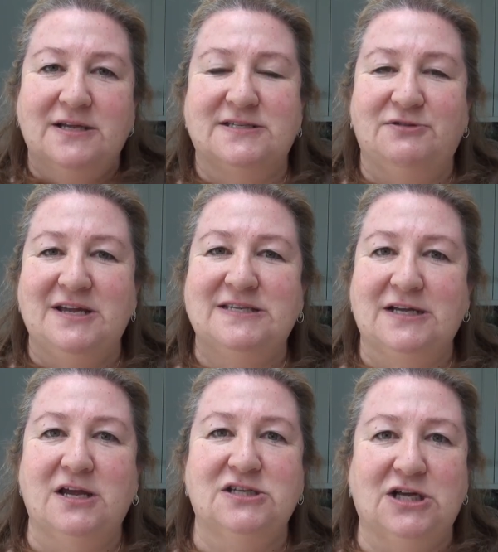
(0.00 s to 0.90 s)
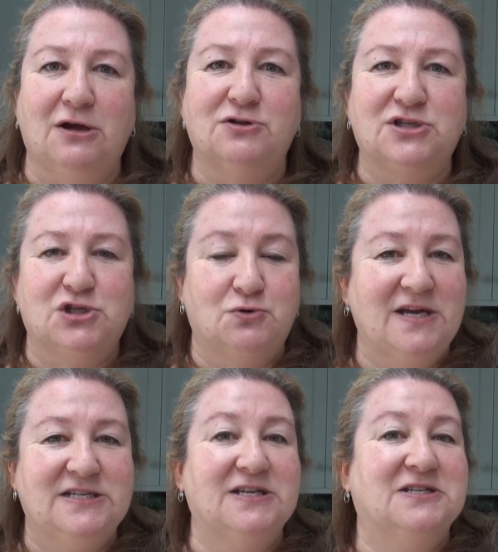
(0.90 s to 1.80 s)
So these are going to go
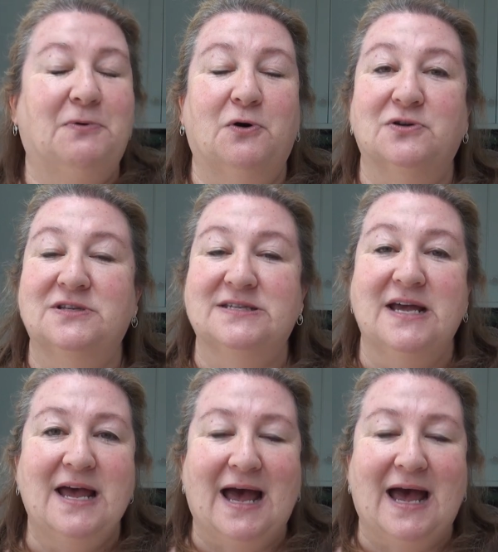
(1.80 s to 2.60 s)
straight into pots